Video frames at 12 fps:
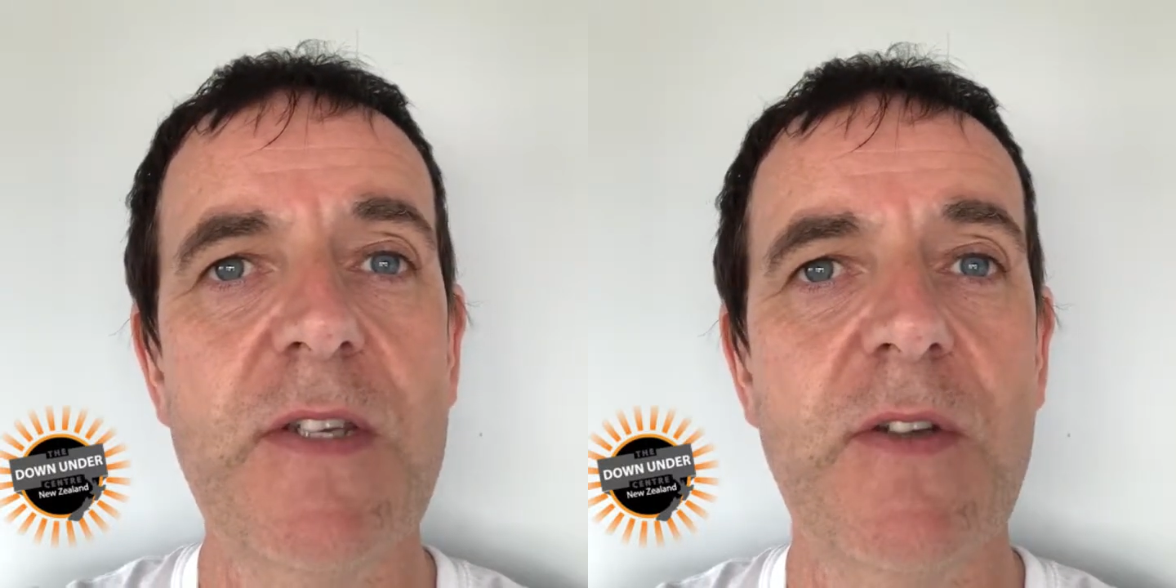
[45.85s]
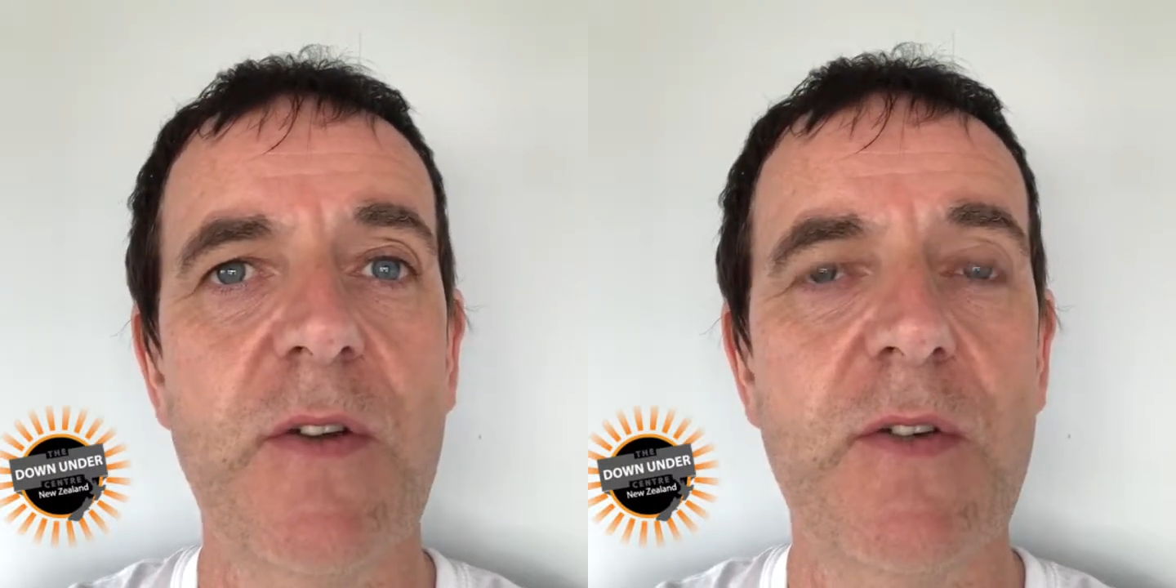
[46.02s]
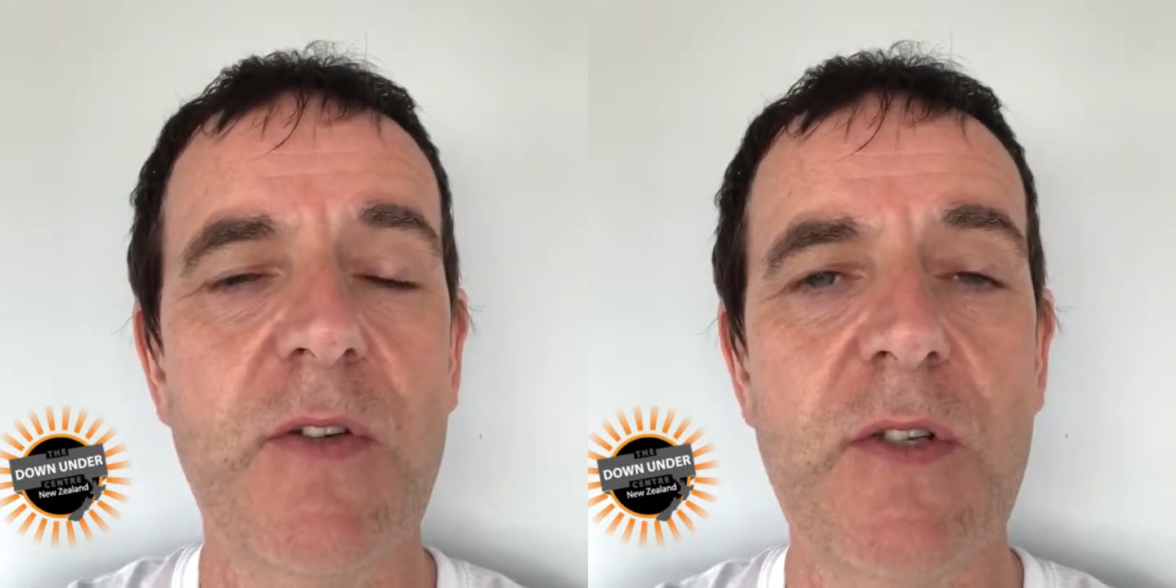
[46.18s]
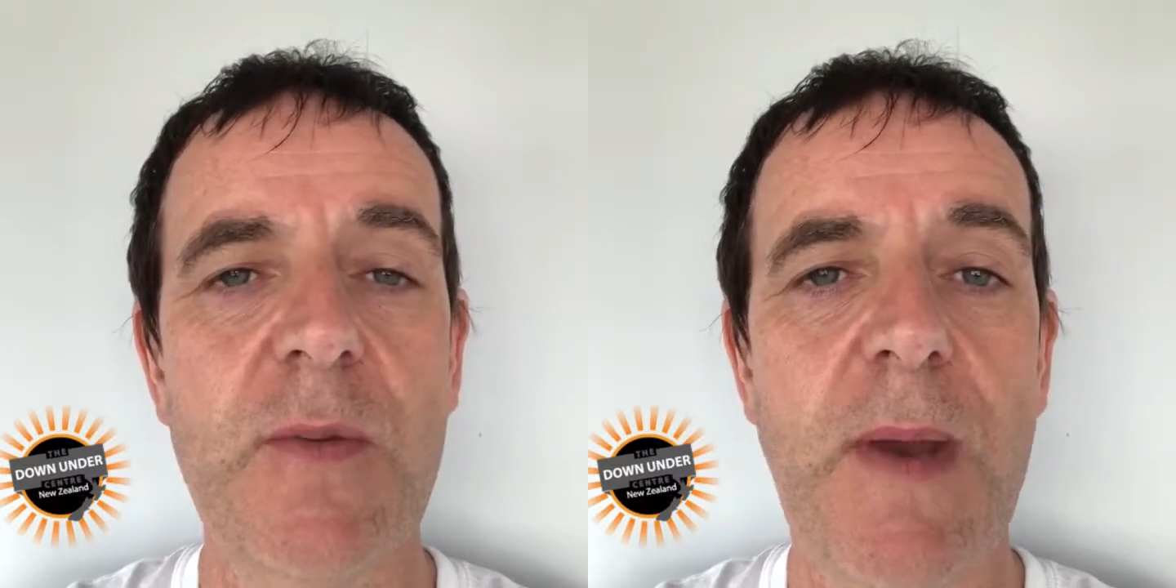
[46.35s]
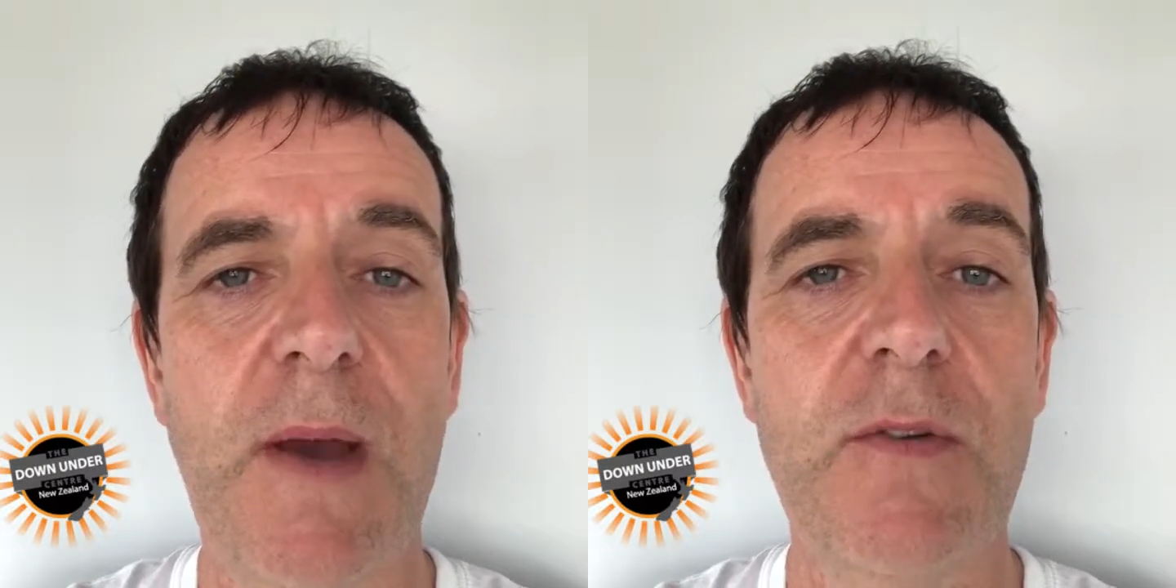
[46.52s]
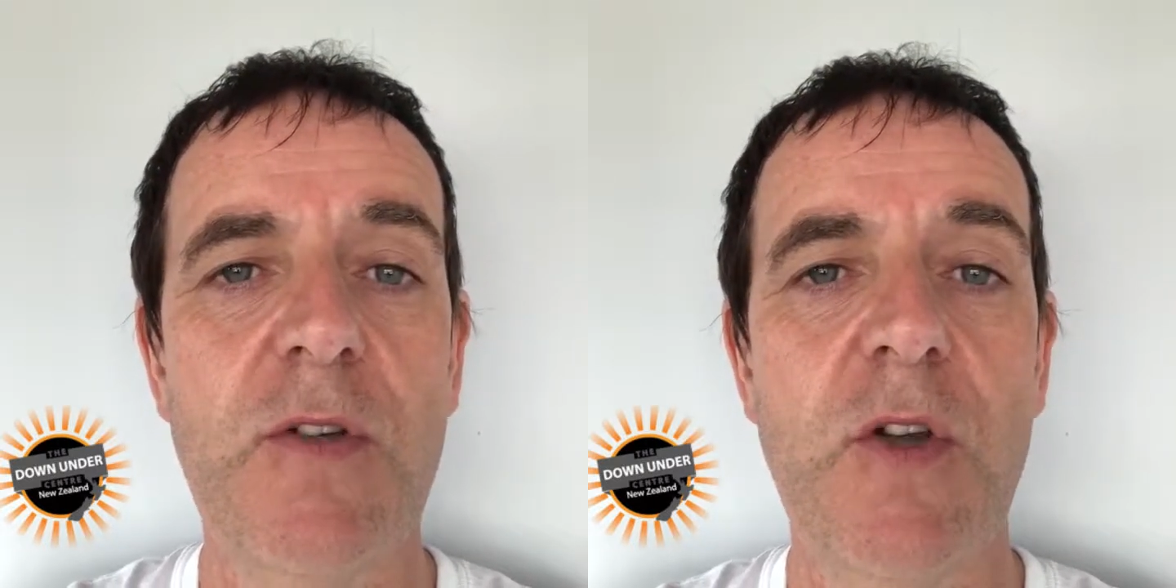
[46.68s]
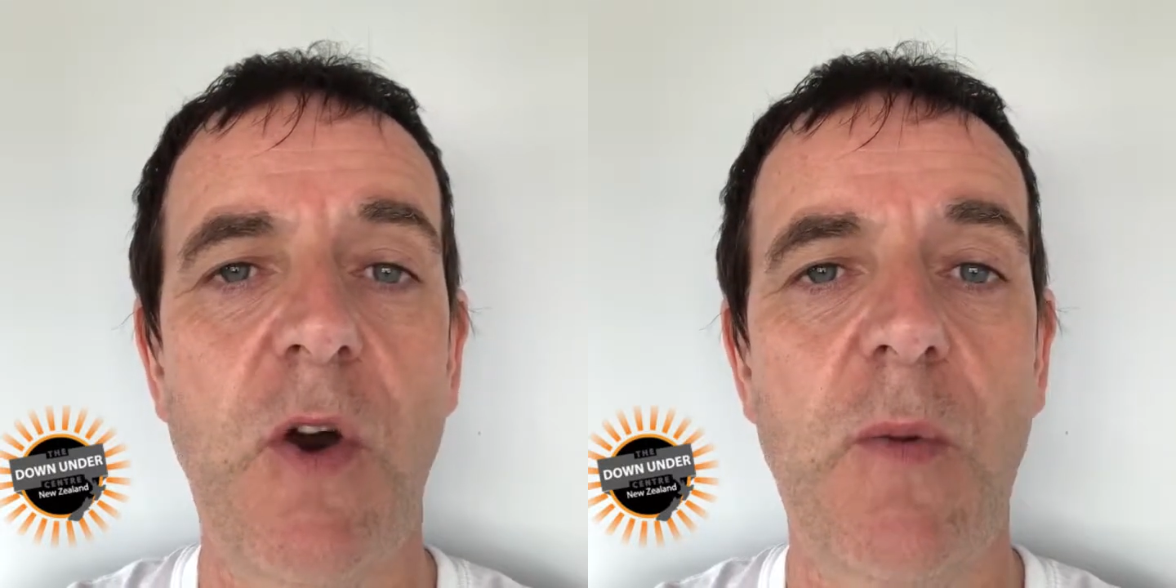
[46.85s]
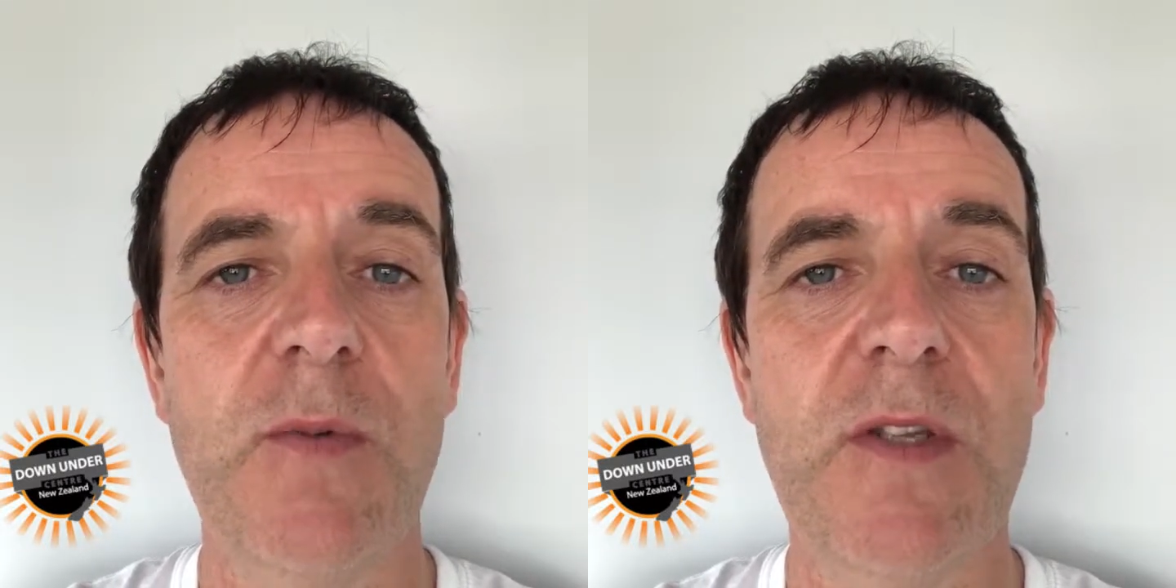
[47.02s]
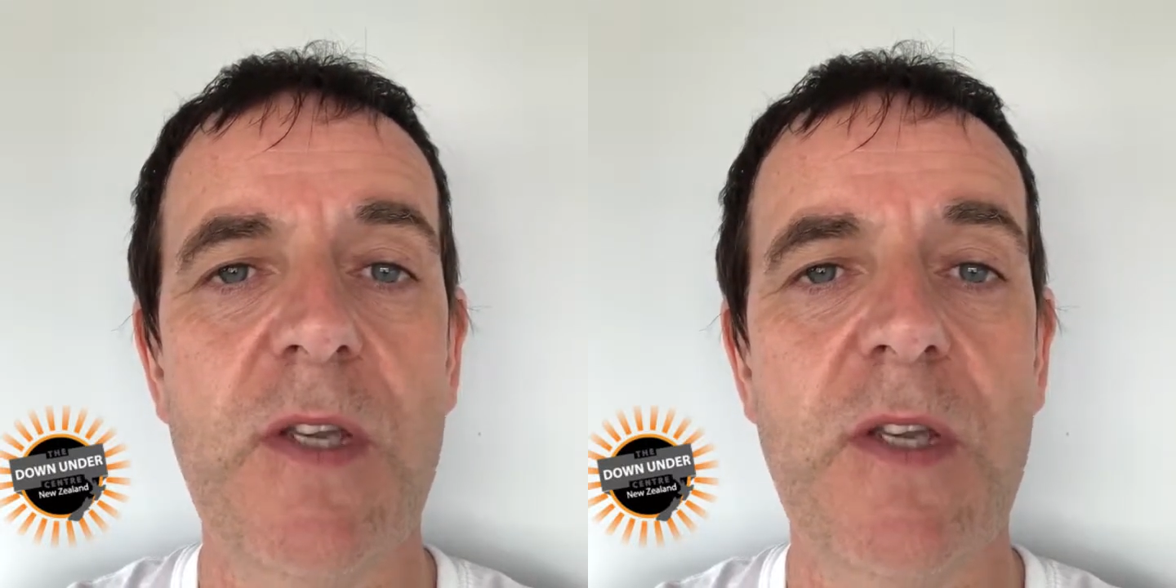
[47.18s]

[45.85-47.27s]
it's not just about jobs.